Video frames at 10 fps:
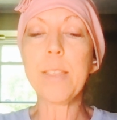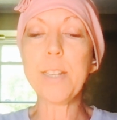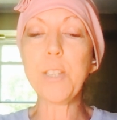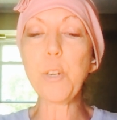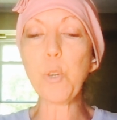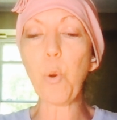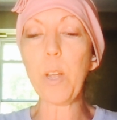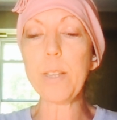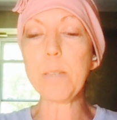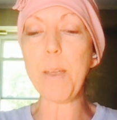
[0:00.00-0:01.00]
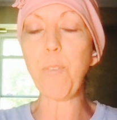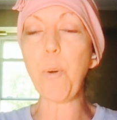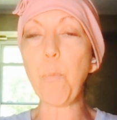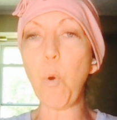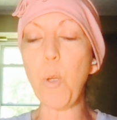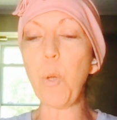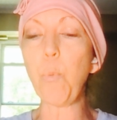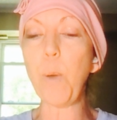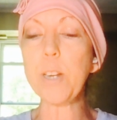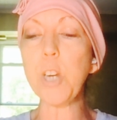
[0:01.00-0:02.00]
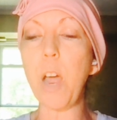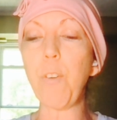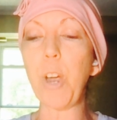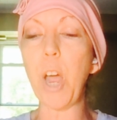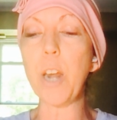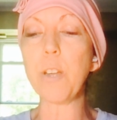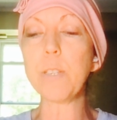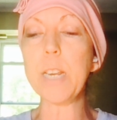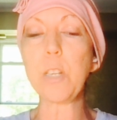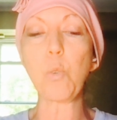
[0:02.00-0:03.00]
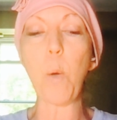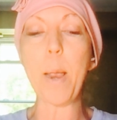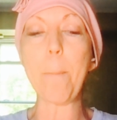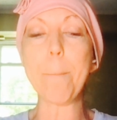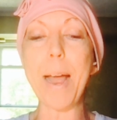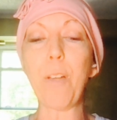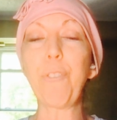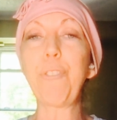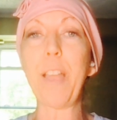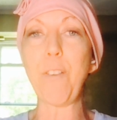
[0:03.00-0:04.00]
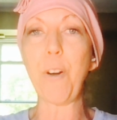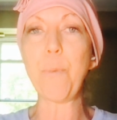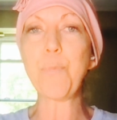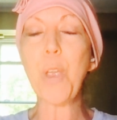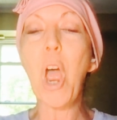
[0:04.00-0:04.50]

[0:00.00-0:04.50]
This neutral oil is made from oil-rich avocados and is quite mild flavor.